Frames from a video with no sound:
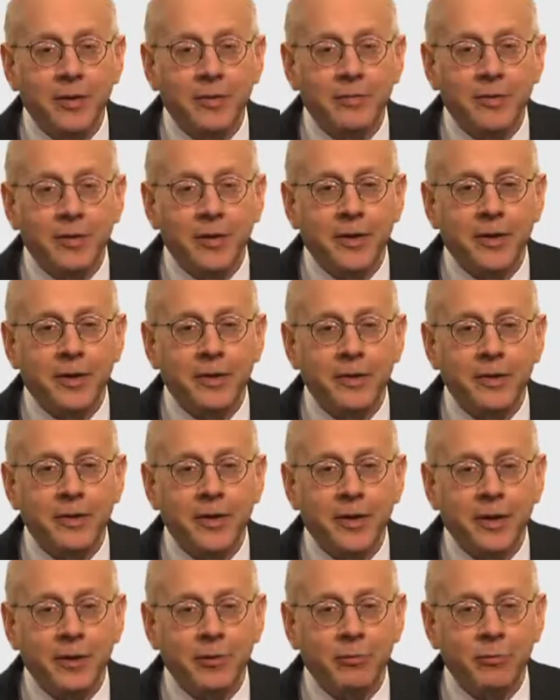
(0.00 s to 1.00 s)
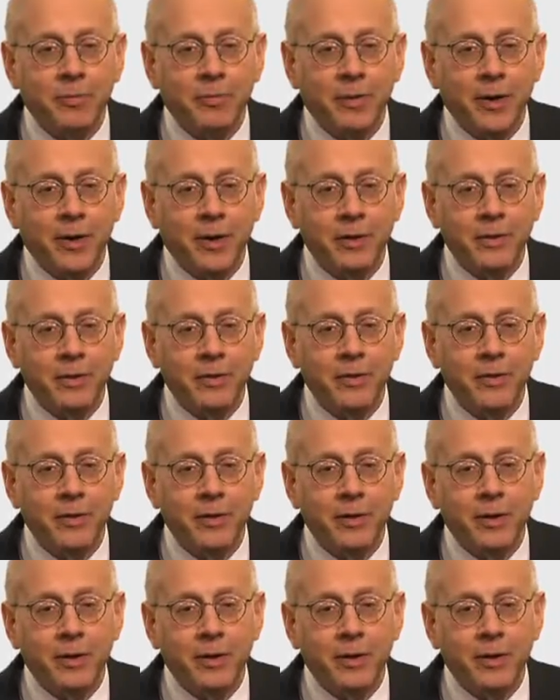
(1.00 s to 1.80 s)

difficult to tell them apart.